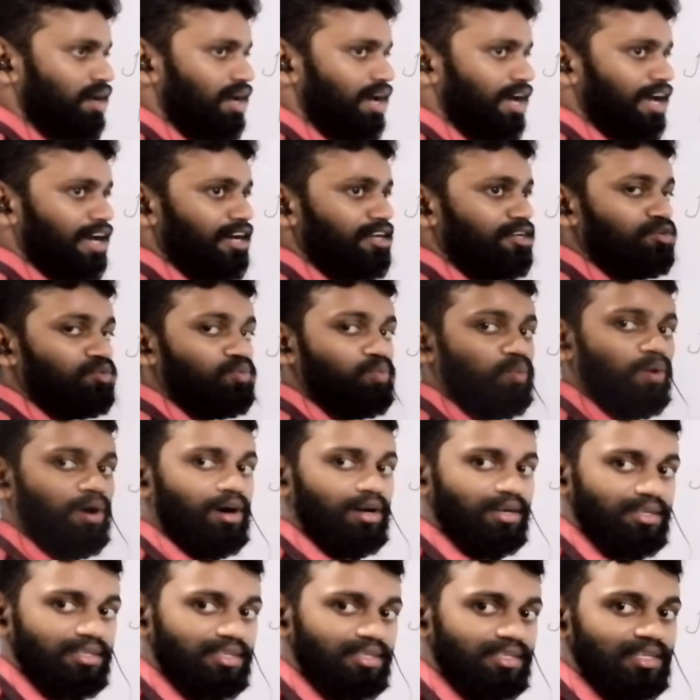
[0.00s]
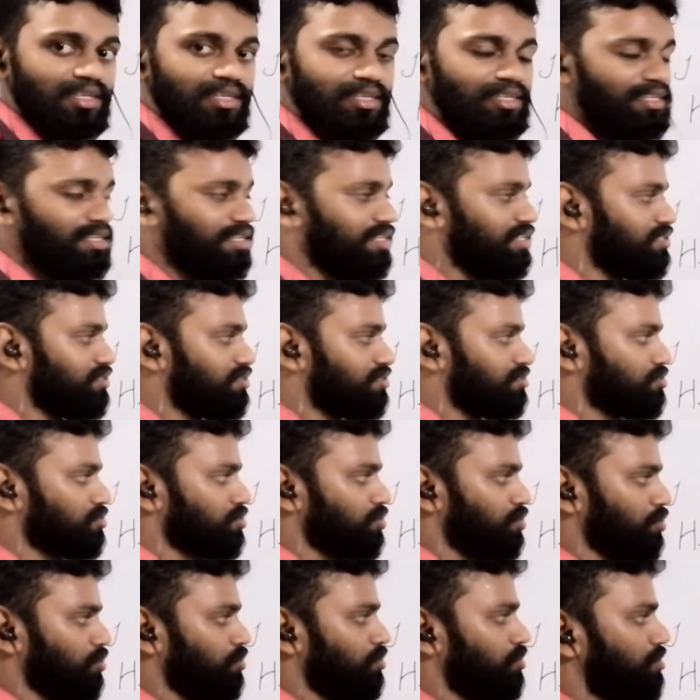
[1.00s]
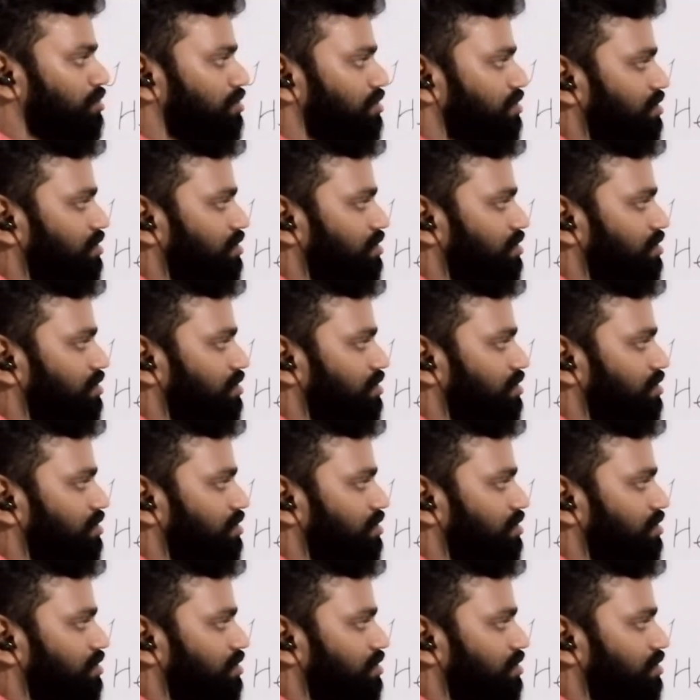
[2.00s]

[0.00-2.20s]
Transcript: and what did he throw?